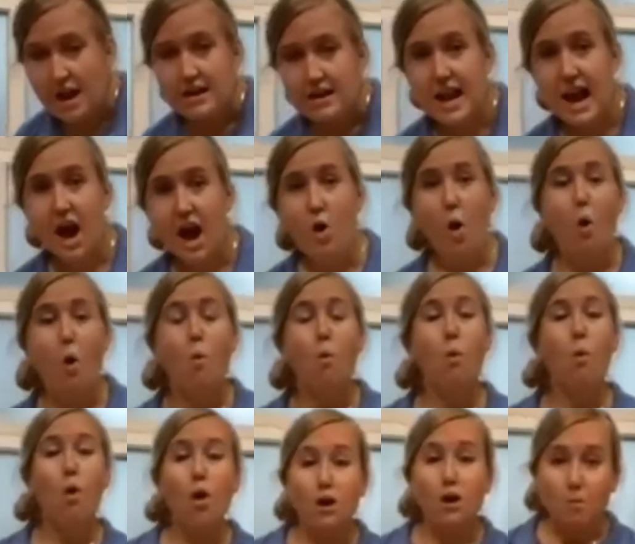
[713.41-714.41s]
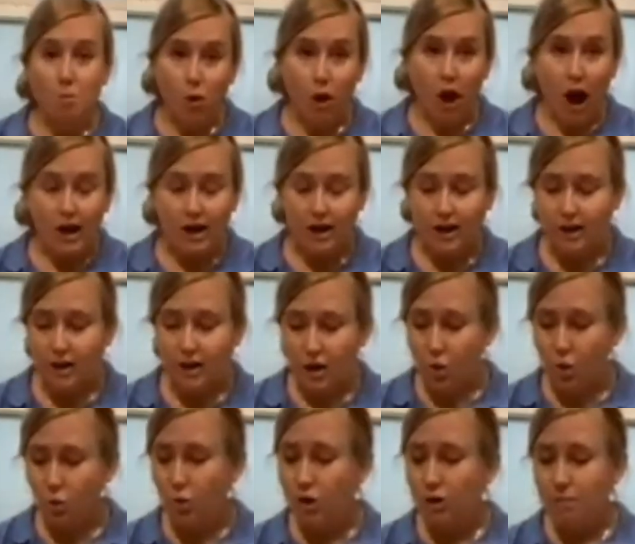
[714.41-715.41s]
Now, warm water
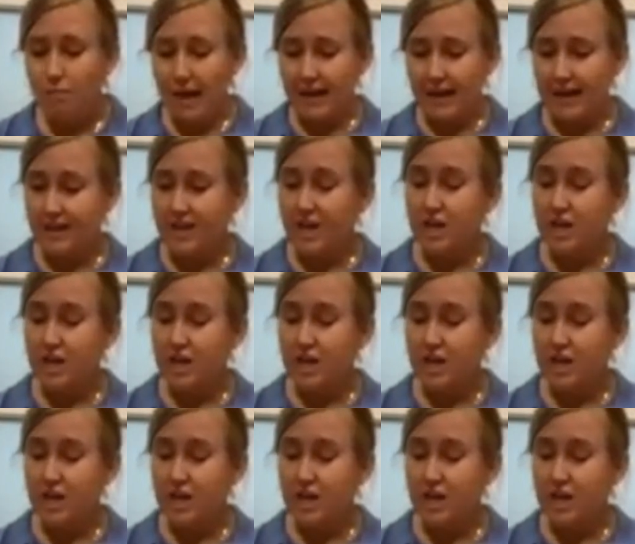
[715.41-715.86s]
will make